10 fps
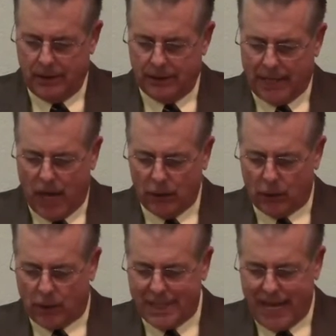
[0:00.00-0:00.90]
Now,
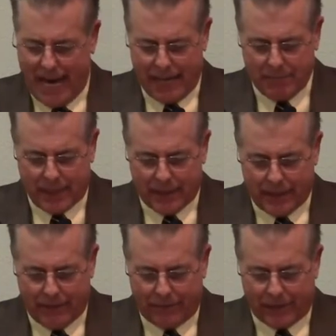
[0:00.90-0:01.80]
Lord, take my
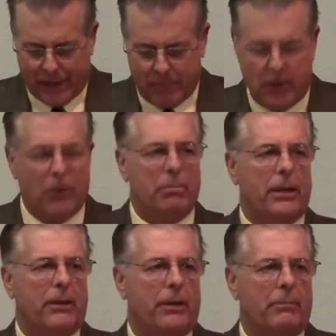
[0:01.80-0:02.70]
life, for I am no
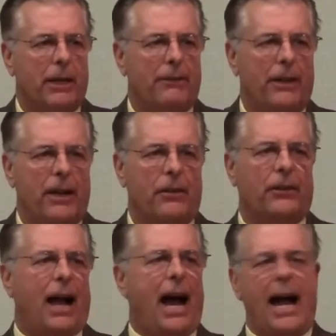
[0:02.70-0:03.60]
better than my fathers.
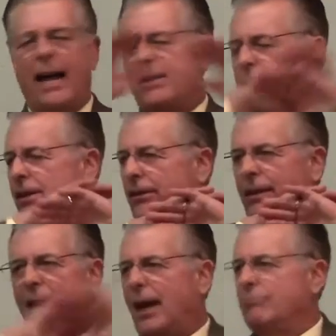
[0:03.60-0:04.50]
I
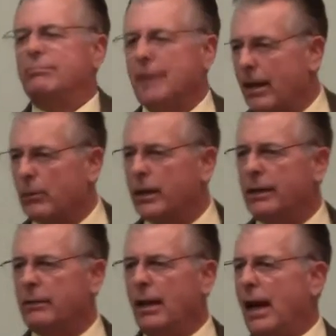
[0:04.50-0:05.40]
don't want
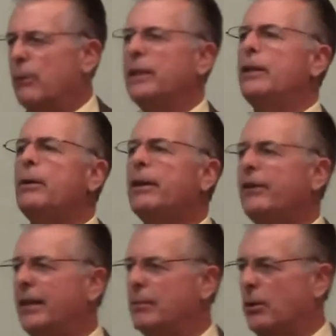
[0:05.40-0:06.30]
to deal with this
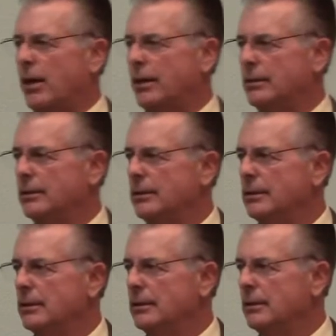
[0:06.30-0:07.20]
anymore.
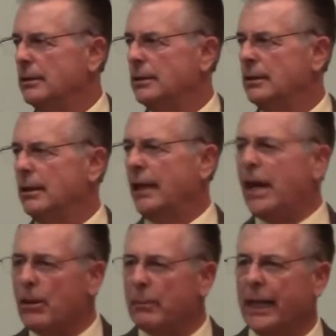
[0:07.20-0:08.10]

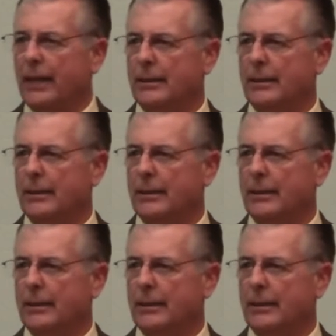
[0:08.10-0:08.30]
Kill me.